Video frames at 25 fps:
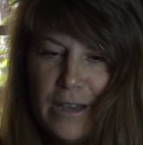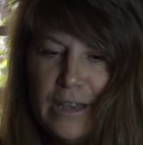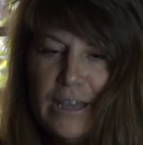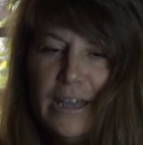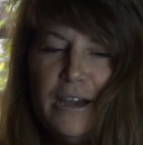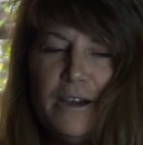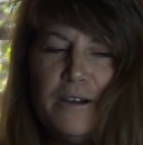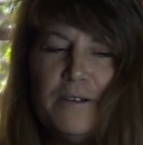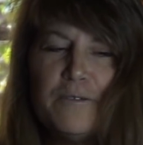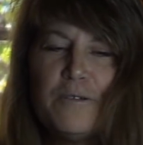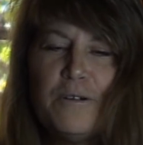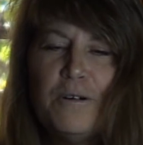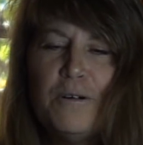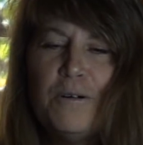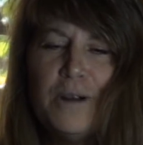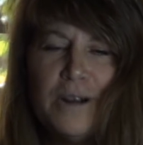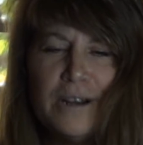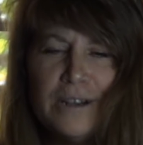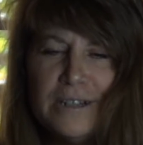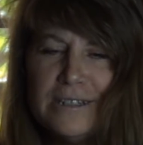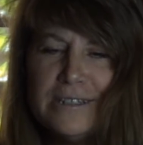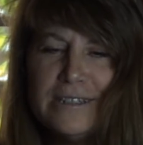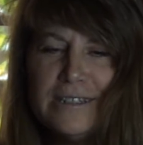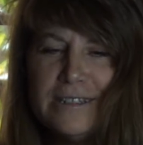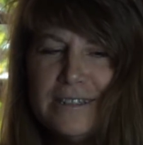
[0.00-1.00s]
Yeah, of
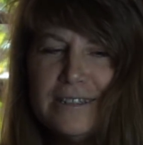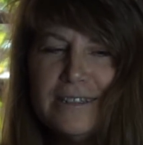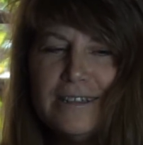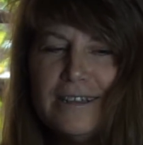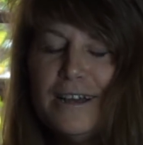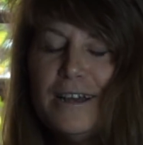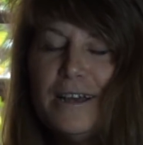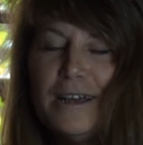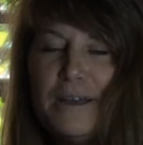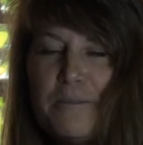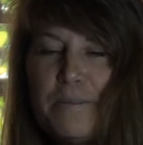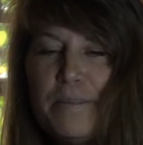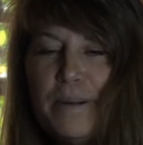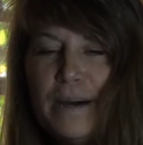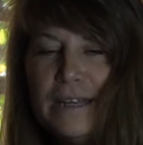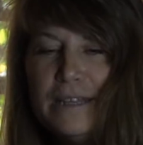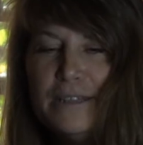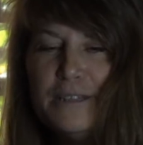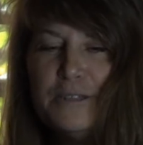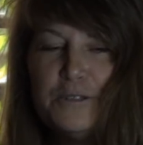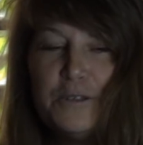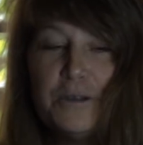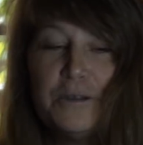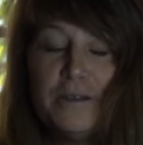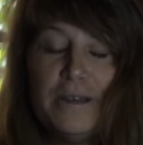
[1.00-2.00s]
course. But
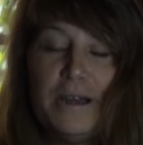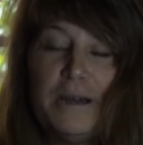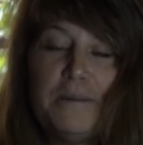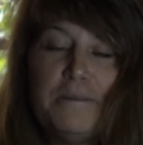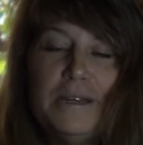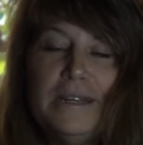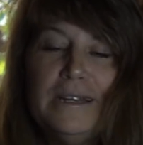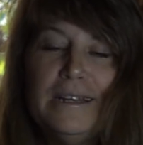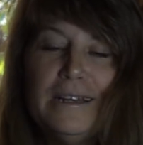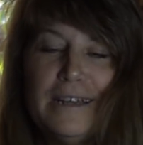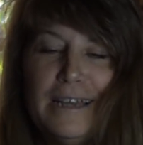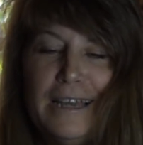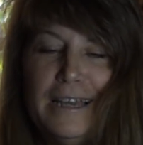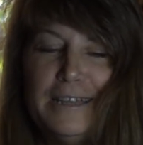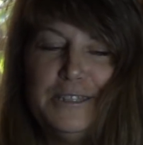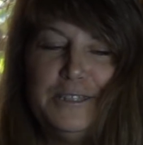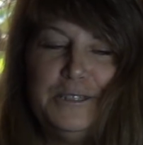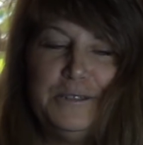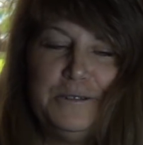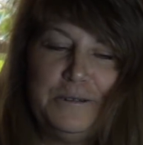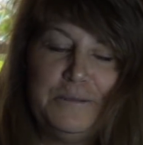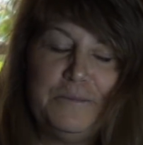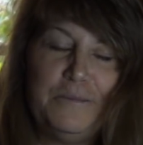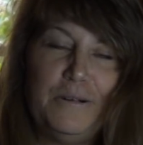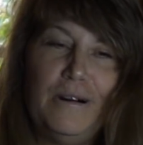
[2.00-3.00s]
so I'm going to get
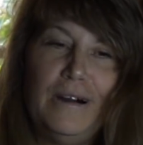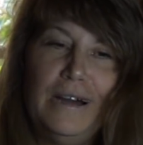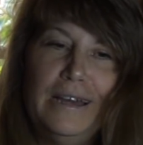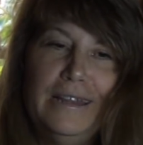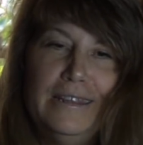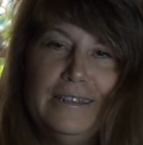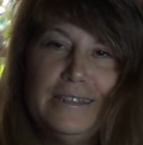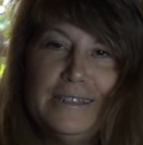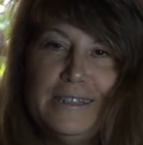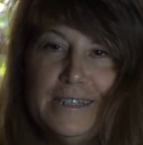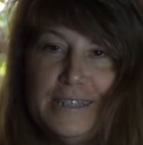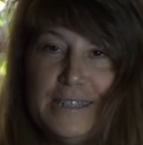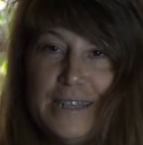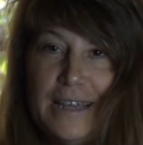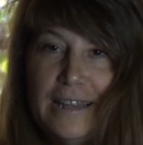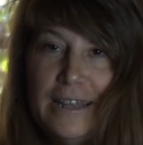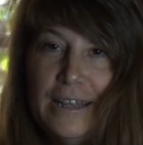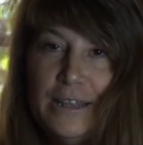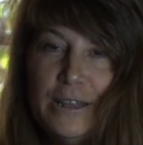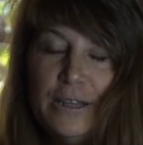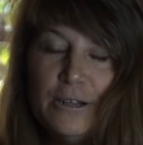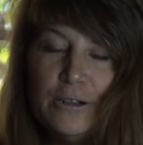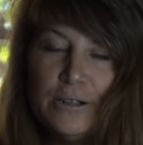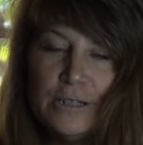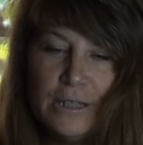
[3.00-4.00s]
to why this is. And
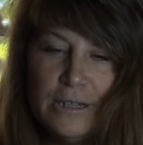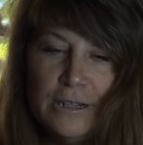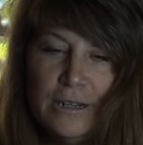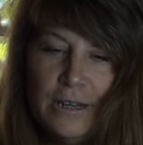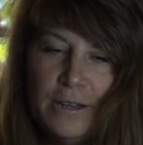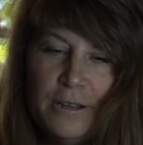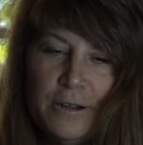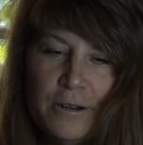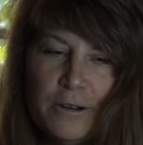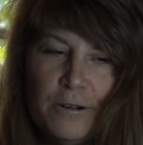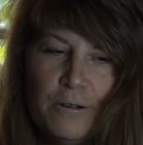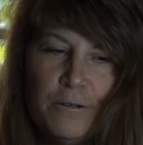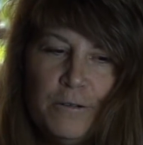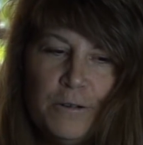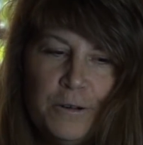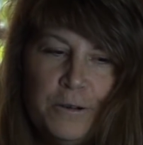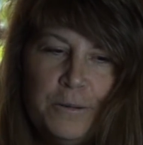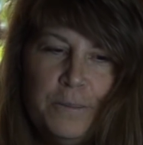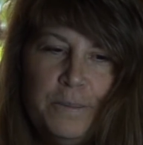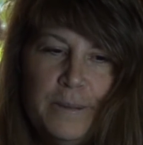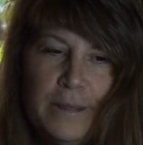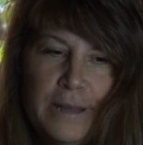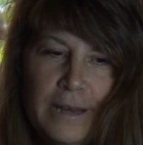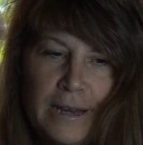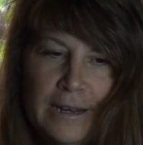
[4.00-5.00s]
then there's another
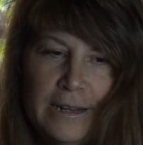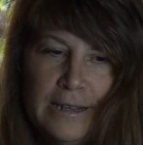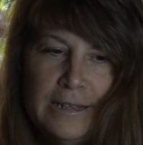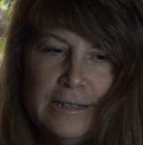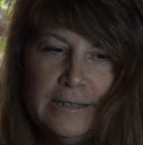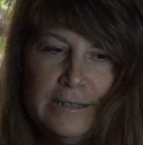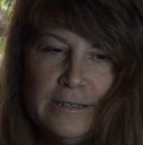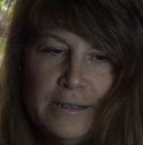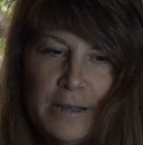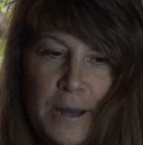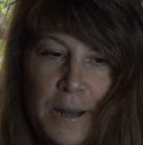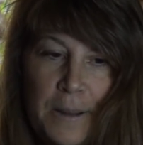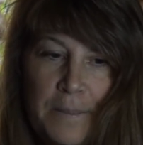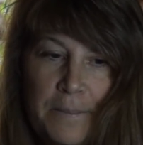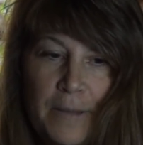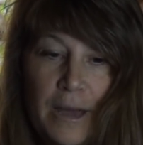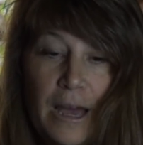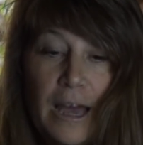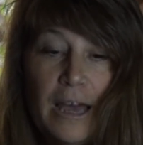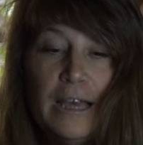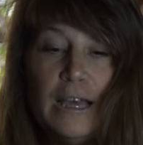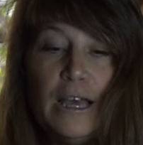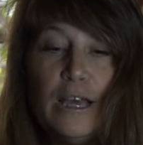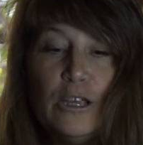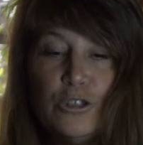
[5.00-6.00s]
group that is
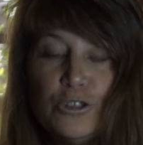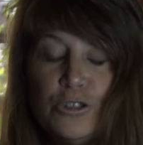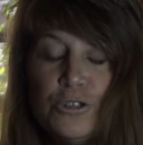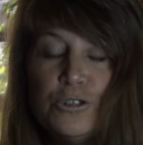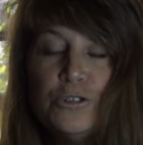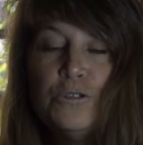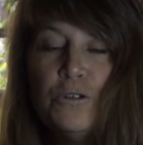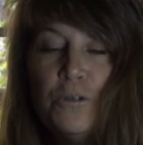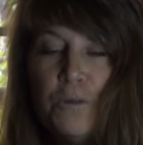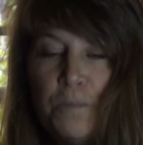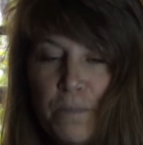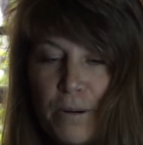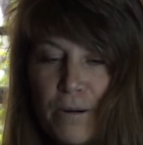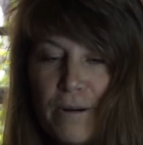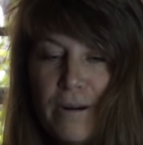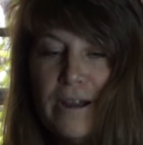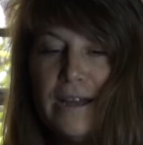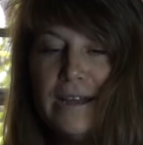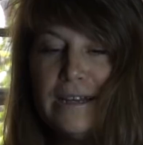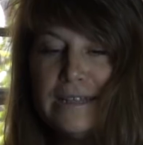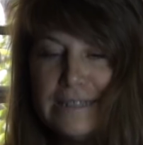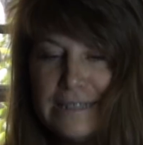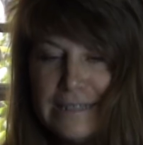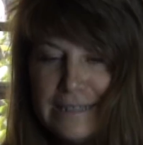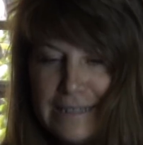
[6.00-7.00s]
super
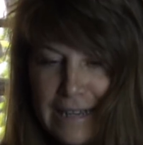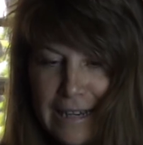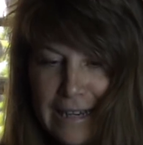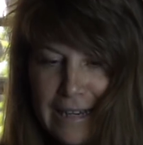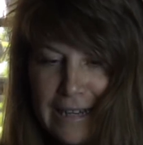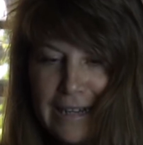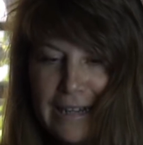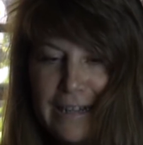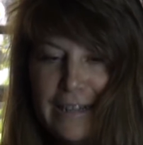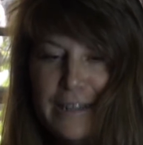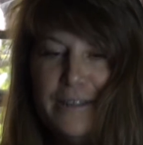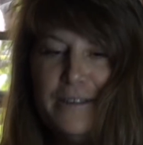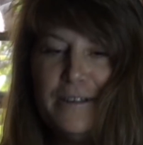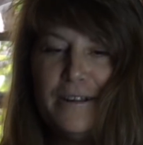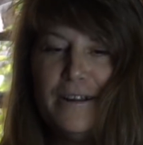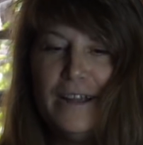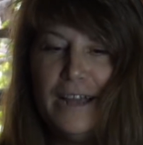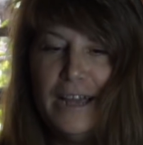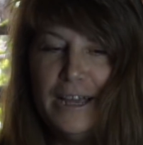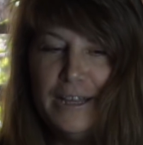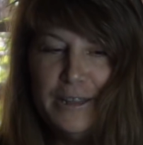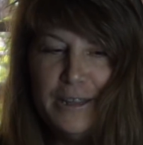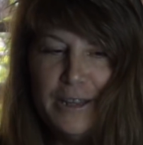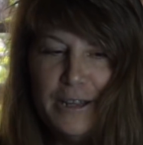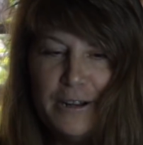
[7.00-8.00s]
excited,
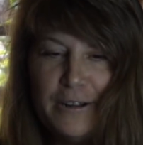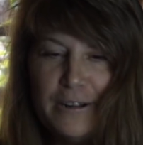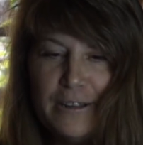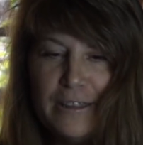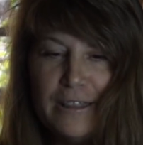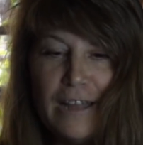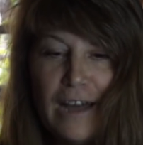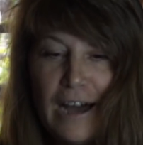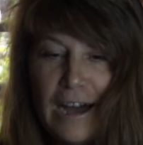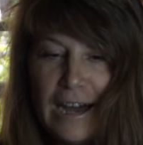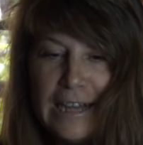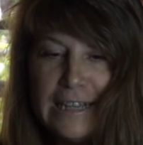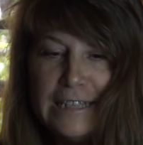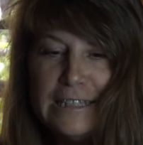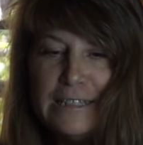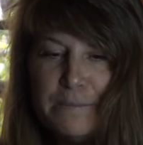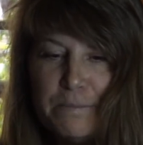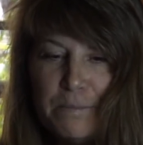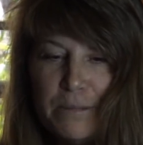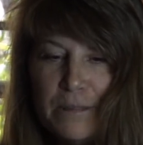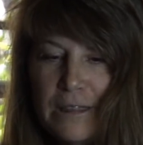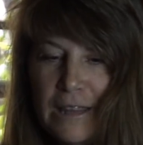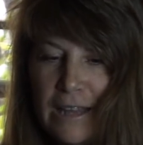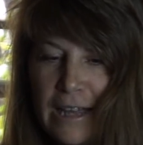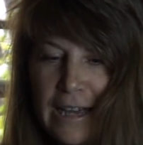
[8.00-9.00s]
and their eyes
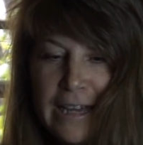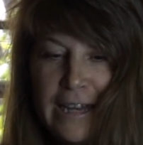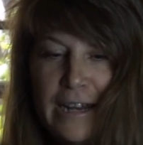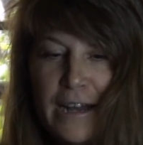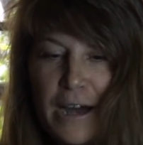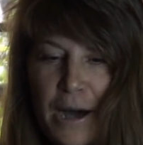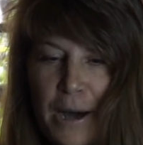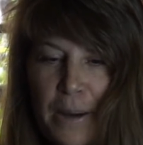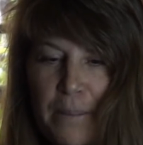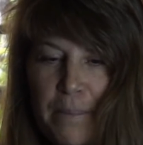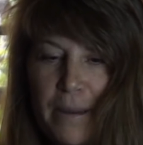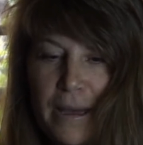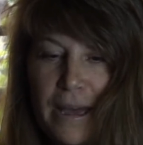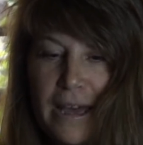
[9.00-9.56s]
light up.